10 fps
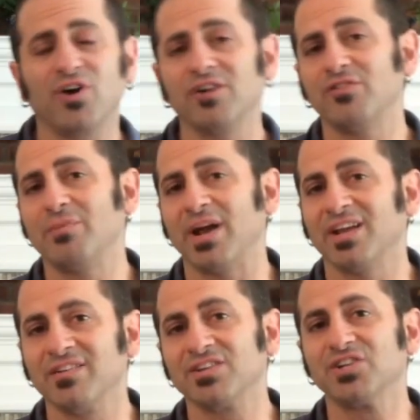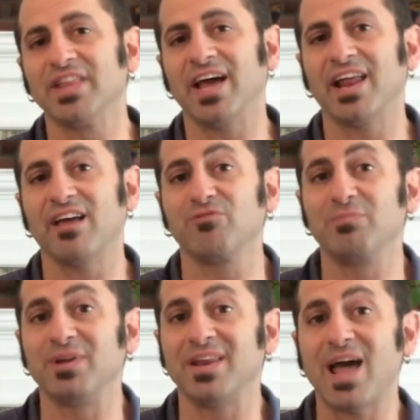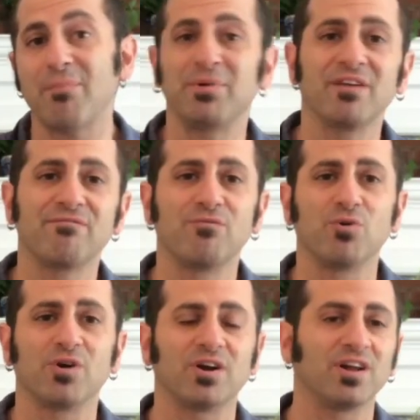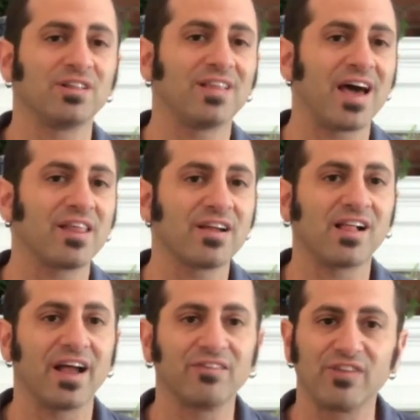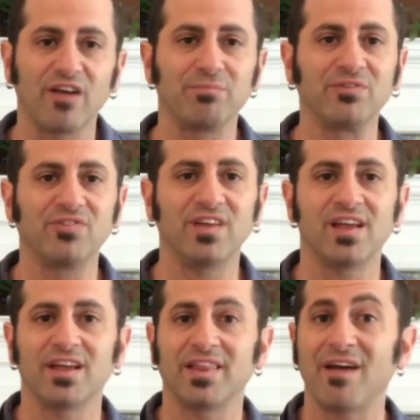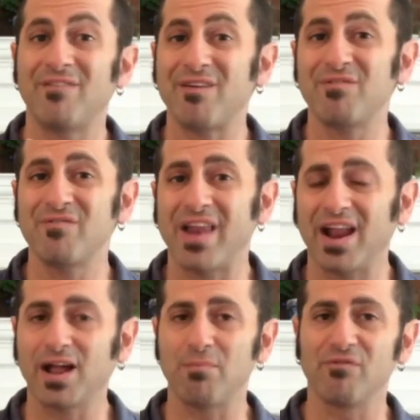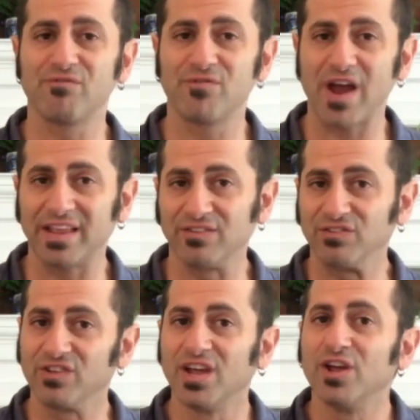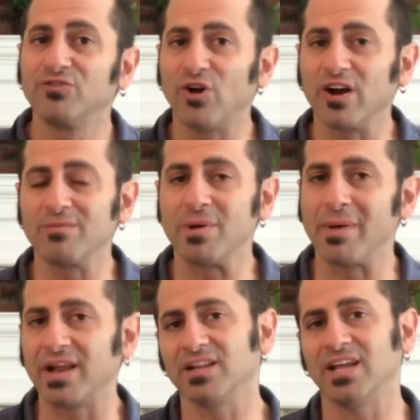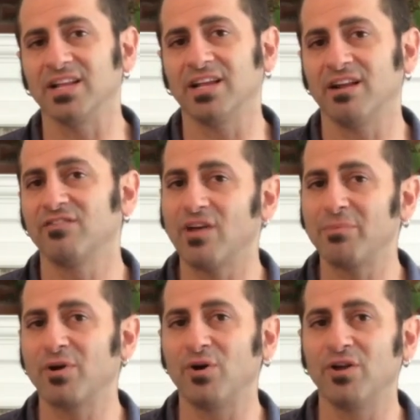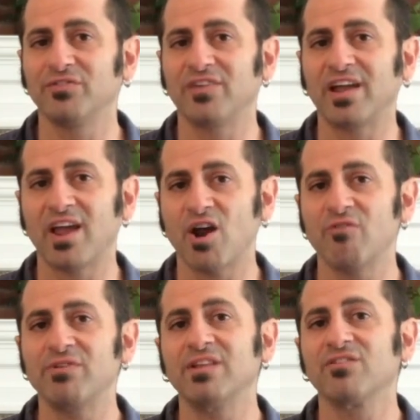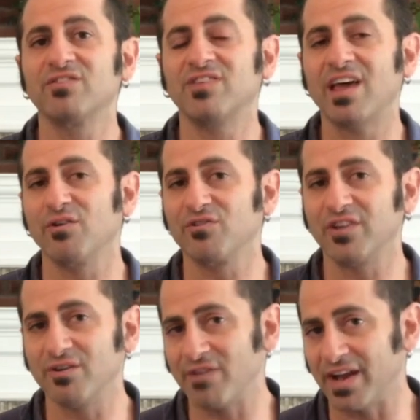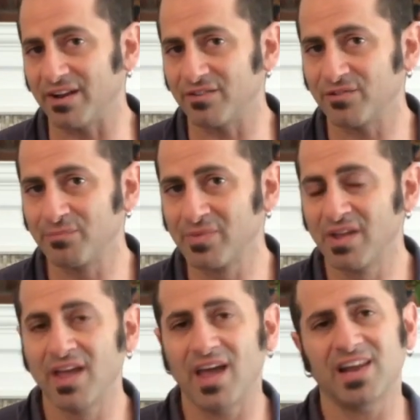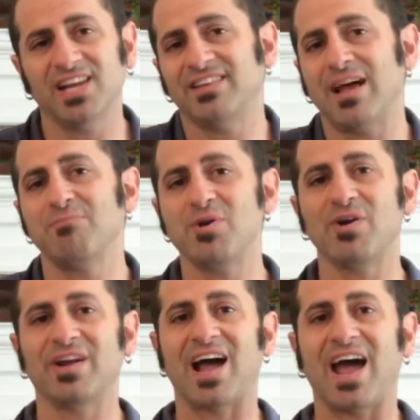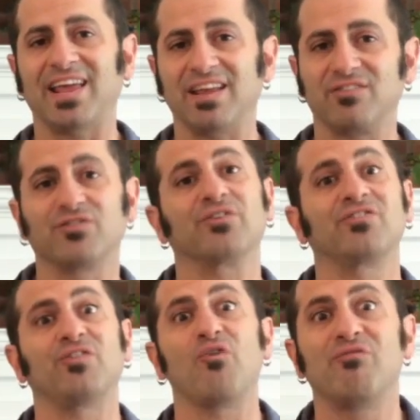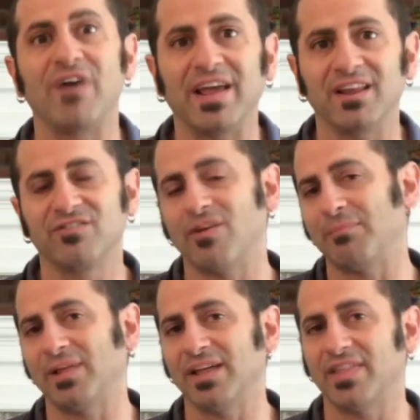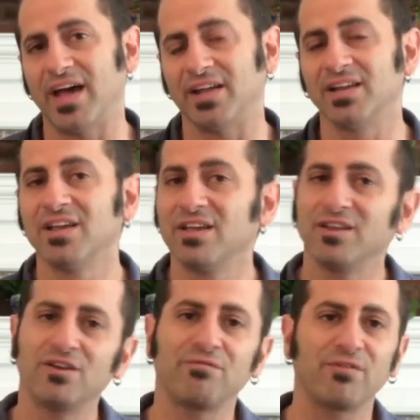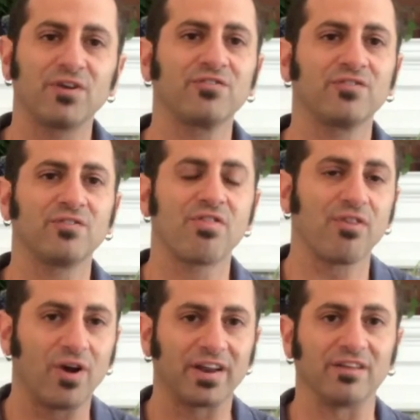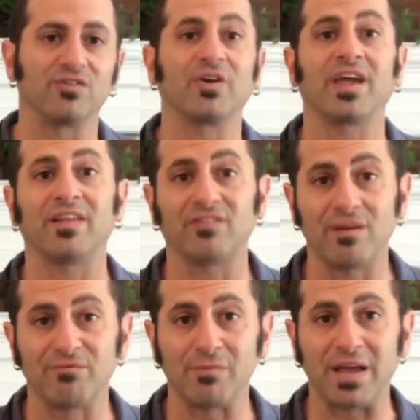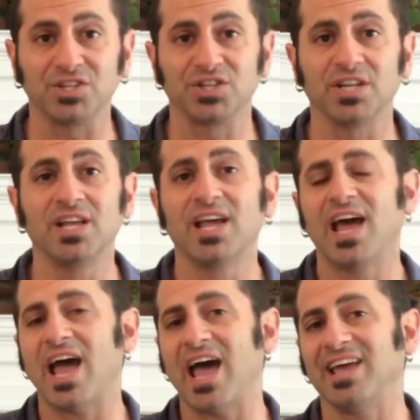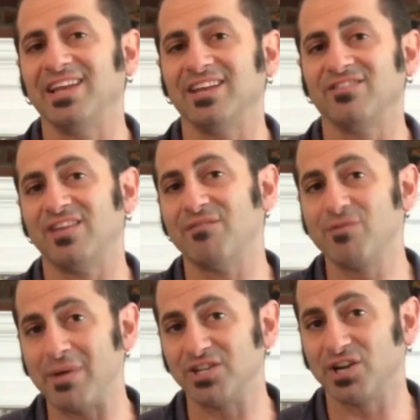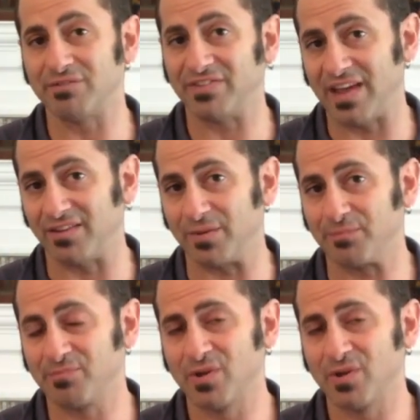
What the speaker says: talk to you about a condition that has been happening for a lot of the clients that I've been seeing, and I've even had a couple friends talk to me about it lately, and it's something called Dequervain'S Tenosynovitis. And anytime you hear an itis or synovitis, something like that, your first thought is, okay, that's inflammation, and it's inflammation of a tendon.